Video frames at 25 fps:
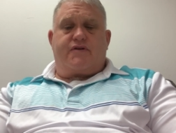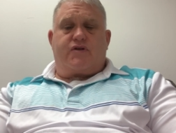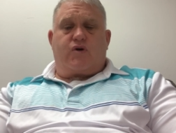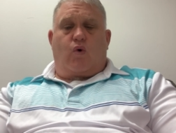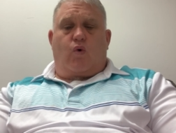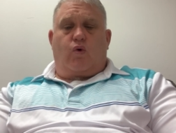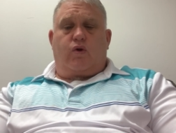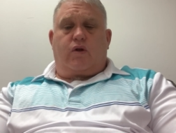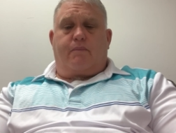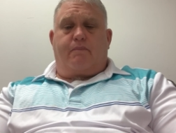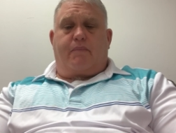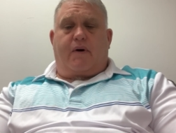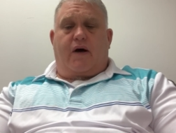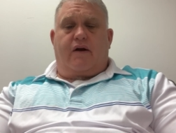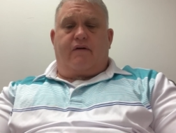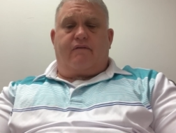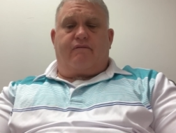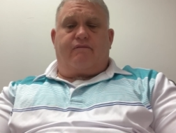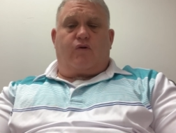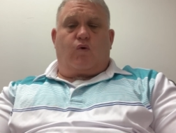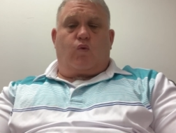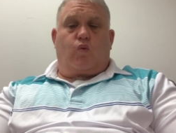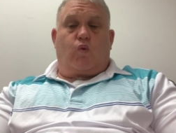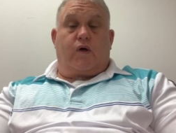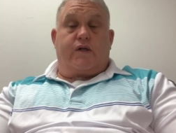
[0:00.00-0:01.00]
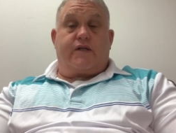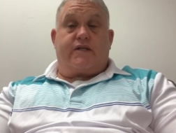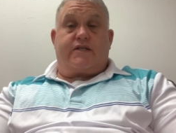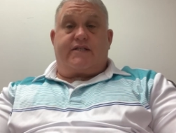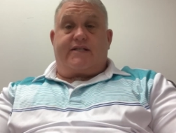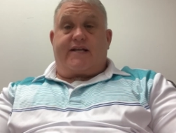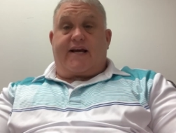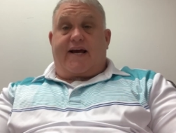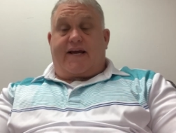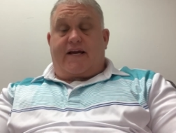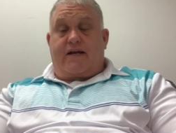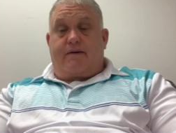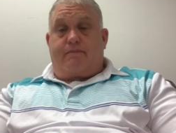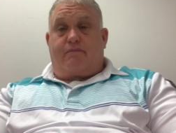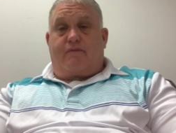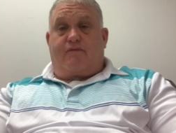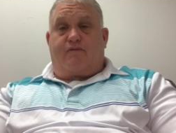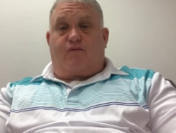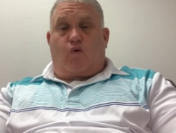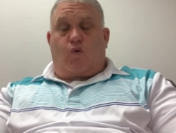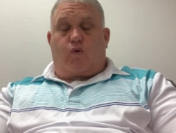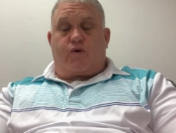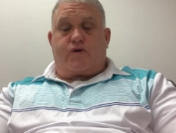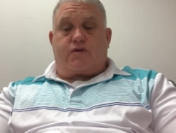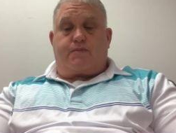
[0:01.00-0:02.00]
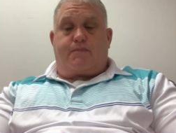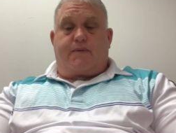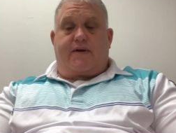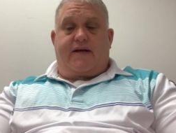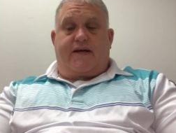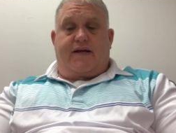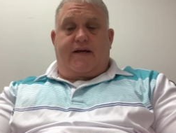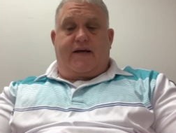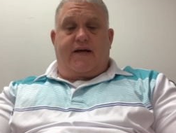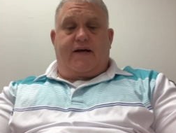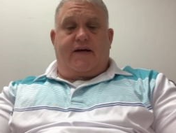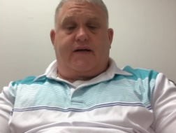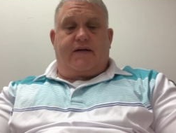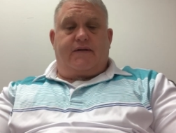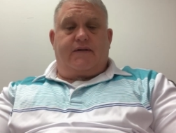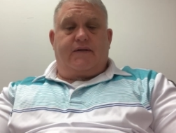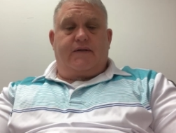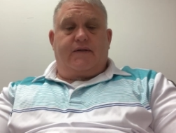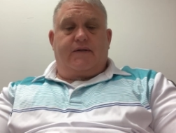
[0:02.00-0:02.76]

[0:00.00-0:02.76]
Hold the button for 1 second before speaking,